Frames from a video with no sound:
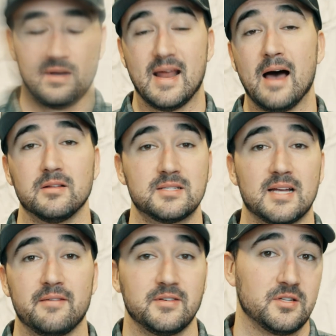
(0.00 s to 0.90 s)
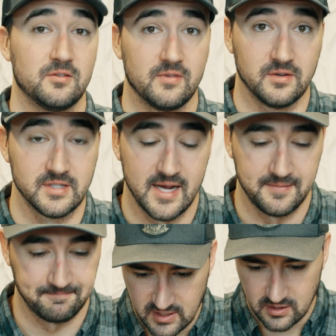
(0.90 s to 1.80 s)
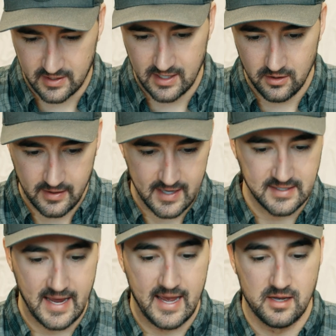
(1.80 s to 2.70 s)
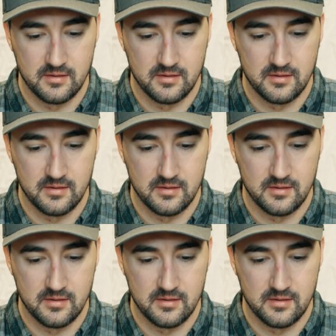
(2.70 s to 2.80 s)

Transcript: Now let's dive into the real estate. So here is a